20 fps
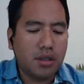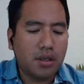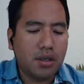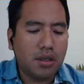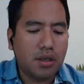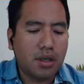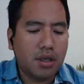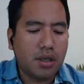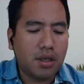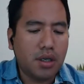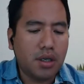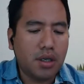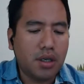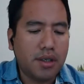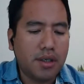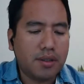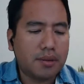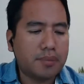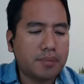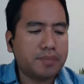like,
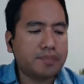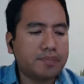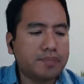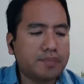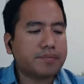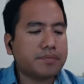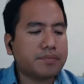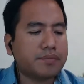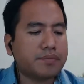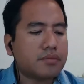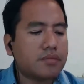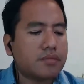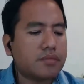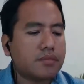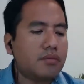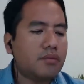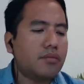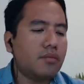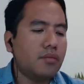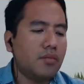
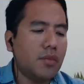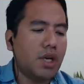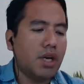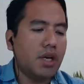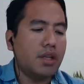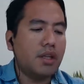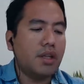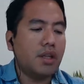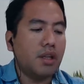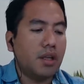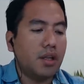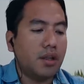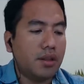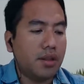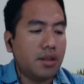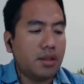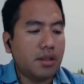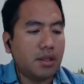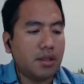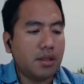yeah, I
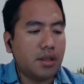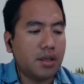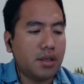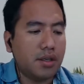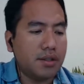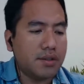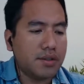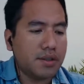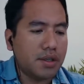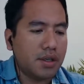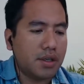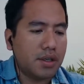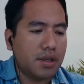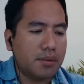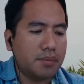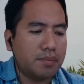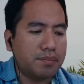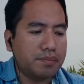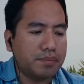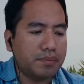think that there is
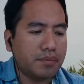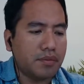um,